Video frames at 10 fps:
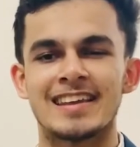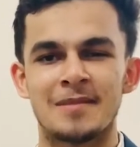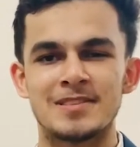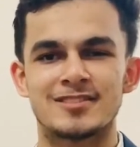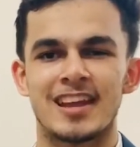
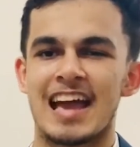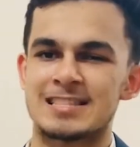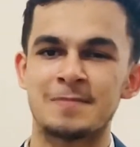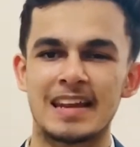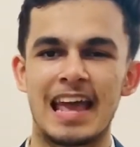chemistry has
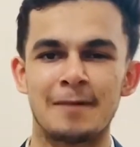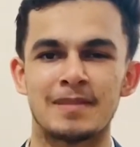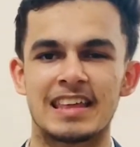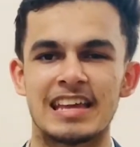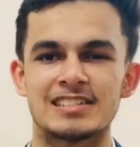many
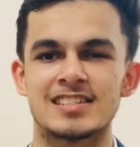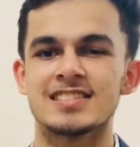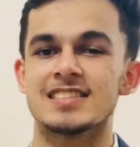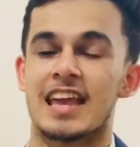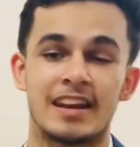
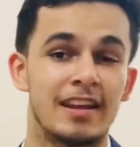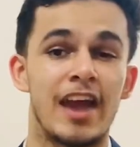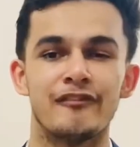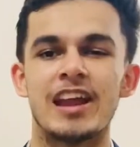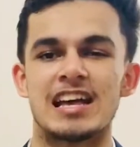applications in
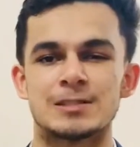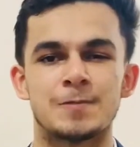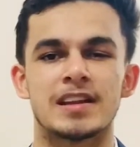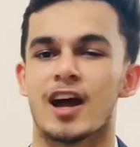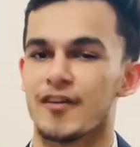every
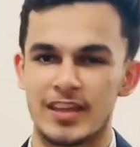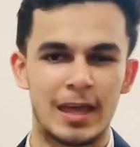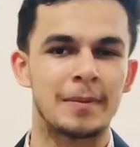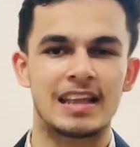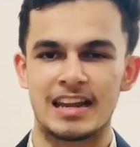aspect of the
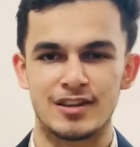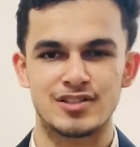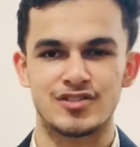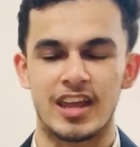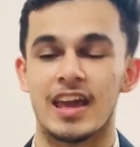chemical
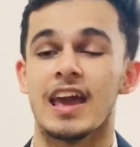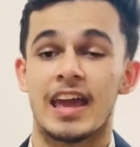industry,